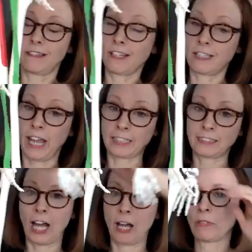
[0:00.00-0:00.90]
the exact
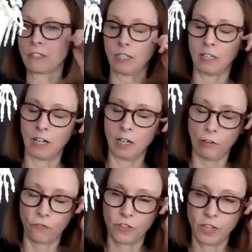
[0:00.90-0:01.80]
opposite
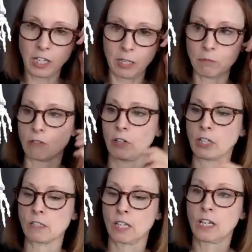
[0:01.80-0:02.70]
of the
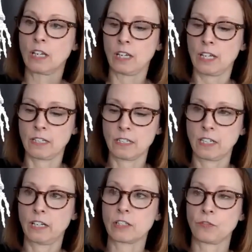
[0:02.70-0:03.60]
hamstrings. It
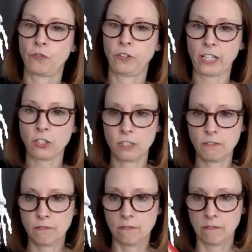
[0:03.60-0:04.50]
does
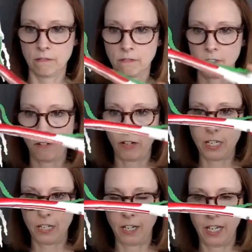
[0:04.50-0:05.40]
flexion, all
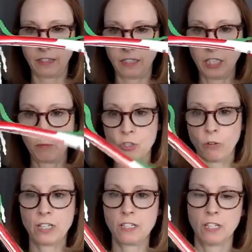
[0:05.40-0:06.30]
right, at the hip
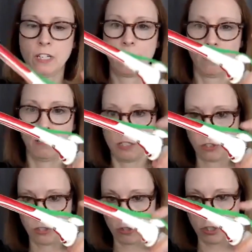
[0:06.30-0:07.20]
joint.
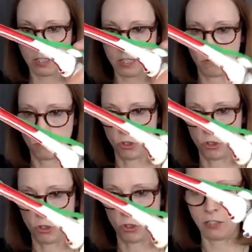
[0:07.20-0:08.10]
Insertions,
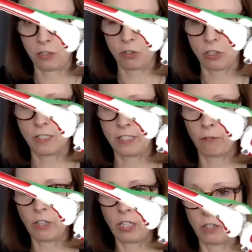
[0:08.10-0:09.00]
insertions
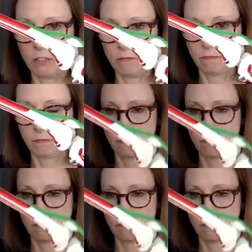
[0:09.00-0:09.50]
down here,